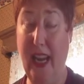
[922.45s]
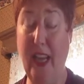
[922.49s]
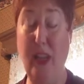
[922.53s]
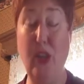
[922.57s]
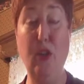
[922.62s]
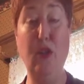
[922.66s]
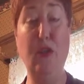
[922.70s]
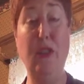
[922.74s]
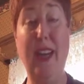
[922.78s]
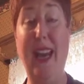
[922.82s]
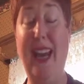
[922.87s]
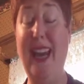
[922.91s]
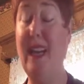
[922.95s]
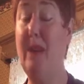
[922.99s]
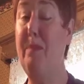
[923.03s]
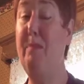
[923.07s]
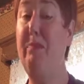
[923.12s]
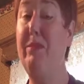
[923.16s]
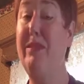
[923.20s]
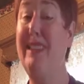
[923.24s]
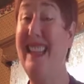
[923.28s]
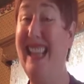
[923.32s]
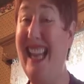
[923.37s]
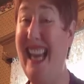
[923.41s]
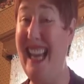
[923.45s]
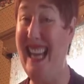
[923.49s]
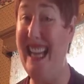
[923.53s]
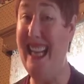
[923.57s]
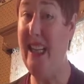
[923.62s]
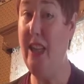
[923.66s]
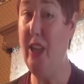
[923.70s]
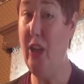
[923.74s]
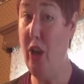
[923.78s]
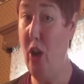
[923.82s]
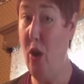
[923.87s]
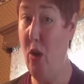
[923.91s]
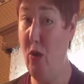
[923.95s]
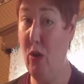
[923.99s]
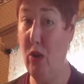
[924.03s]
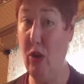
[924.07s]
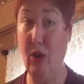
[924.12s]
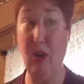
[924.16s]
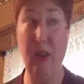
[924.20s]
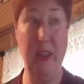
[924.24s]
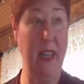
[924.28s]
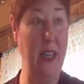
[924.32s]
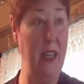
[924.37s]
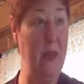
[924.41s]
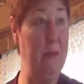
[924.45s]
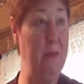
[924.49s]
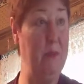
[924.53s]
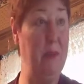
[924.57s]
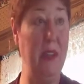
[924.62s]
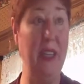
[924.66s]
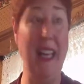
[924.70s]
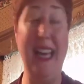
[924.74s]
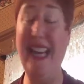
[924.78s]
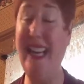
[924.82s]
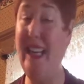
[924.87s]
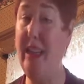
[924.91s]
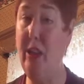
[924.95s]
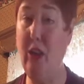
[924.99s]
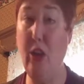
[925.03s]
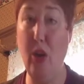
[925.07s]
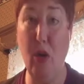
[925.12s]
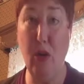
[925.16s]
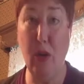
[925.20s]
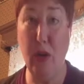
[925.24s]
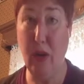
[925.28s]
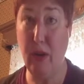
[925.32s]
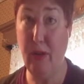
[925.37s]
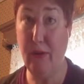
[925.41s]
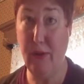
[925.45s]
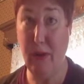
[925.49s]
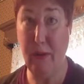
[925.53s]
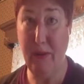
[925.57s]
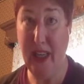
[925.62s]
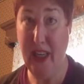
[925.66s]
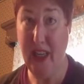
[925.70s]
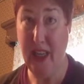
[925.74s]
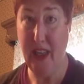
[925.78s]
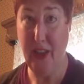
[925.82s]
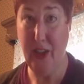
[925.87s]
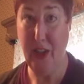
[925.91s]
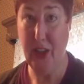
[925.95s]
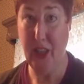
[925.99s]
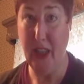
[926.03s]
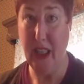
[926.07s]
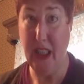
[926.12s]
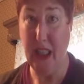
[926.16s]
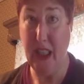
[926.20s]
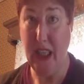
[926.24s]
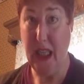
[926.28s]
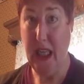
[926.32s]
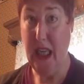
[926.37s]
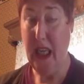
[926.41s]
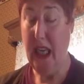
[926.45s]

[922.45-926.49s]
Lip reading: and you take plain yogurt, get plain yogurt from a kitchen,